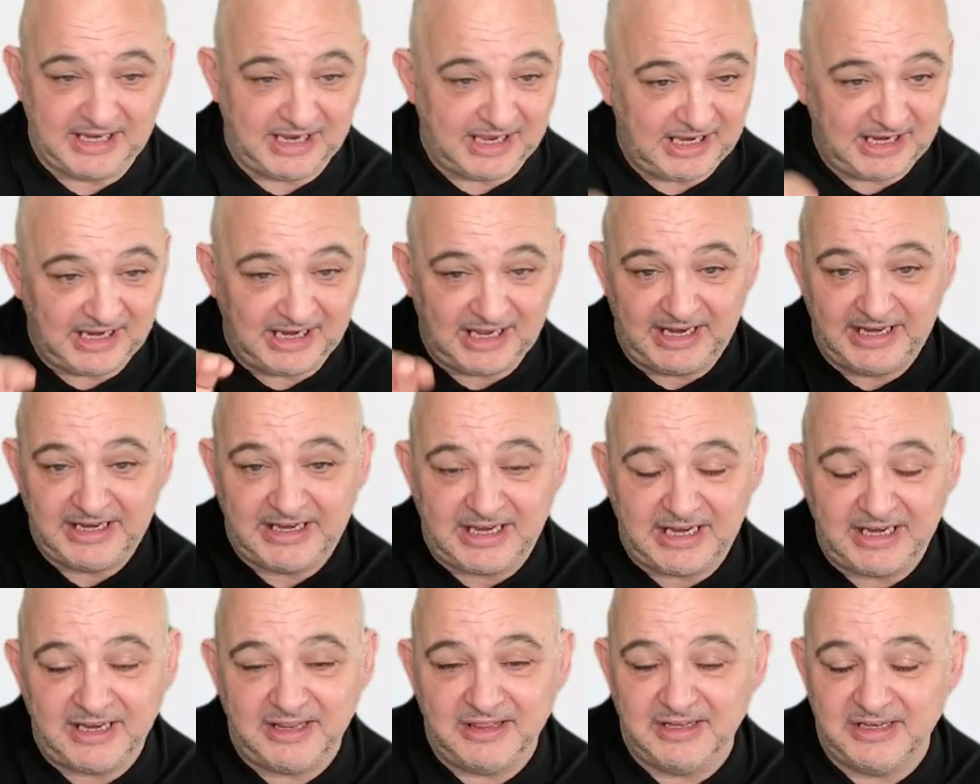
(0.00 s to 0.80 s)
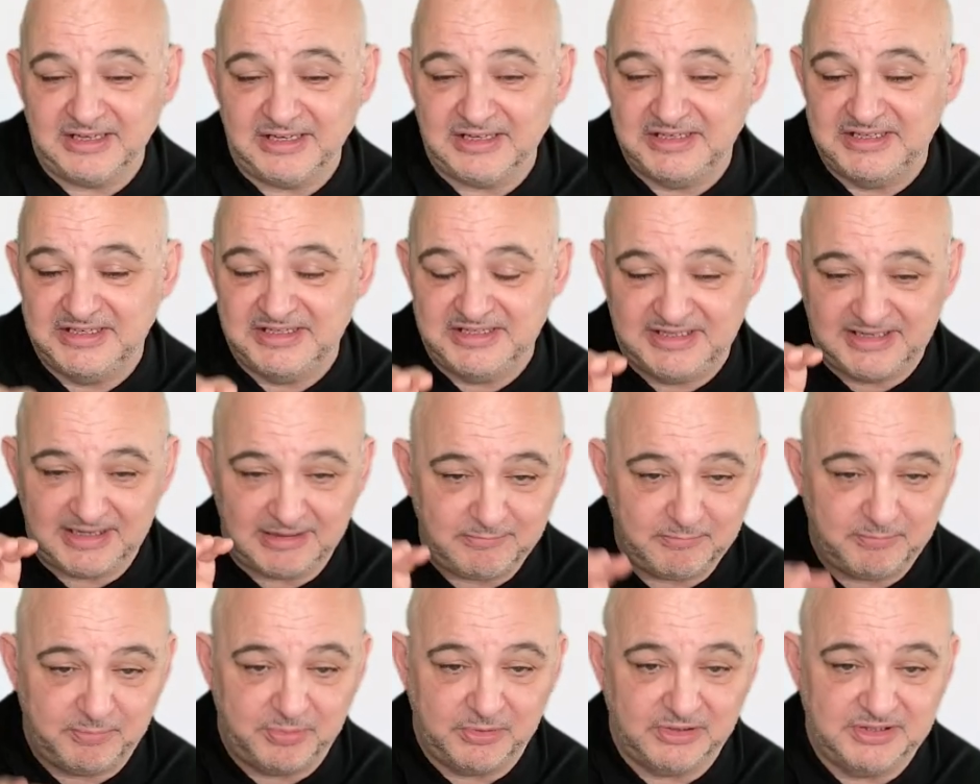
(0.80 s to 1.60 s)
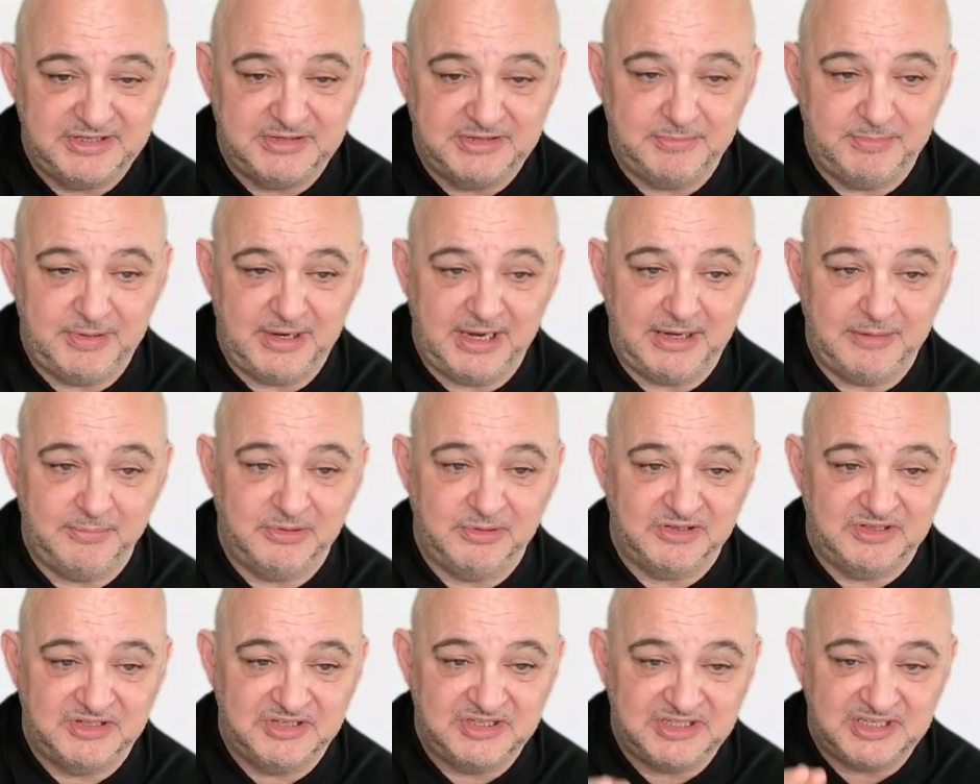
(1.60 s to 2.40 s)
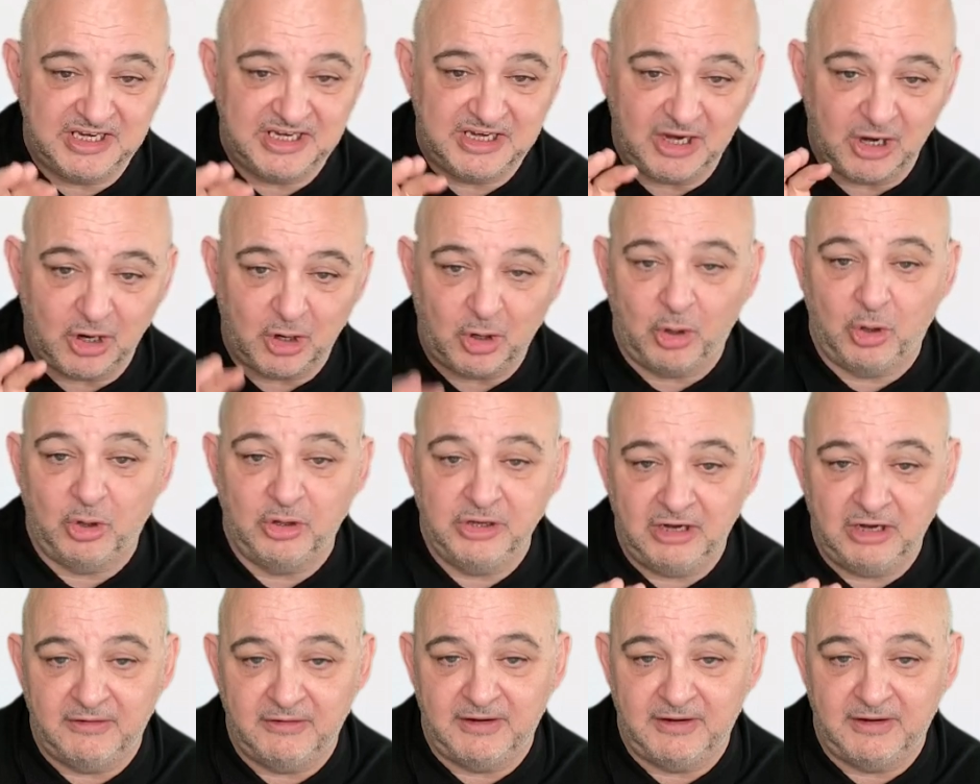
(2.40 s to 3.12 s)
I like it that it's simple to be able to see all